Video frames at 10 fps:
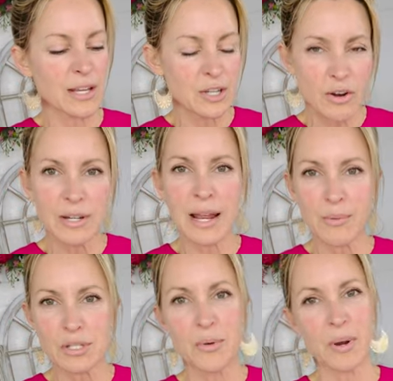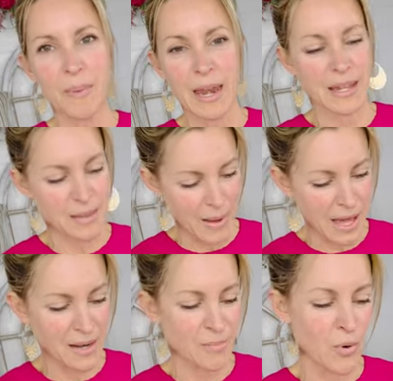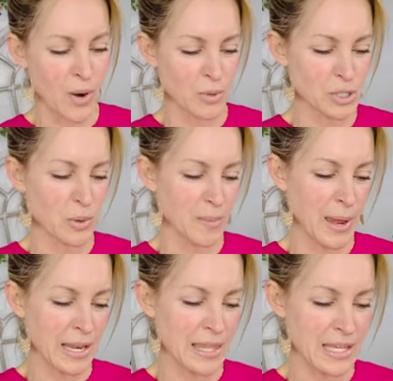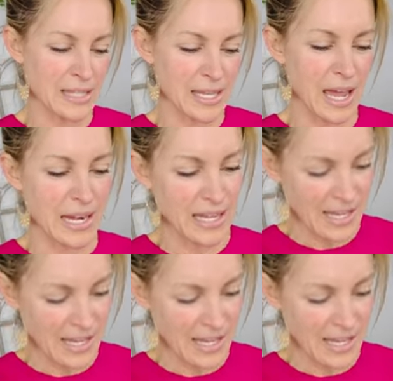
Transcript: darn it, I wish I would have painted the bottom, or I wish I would have painted the inside.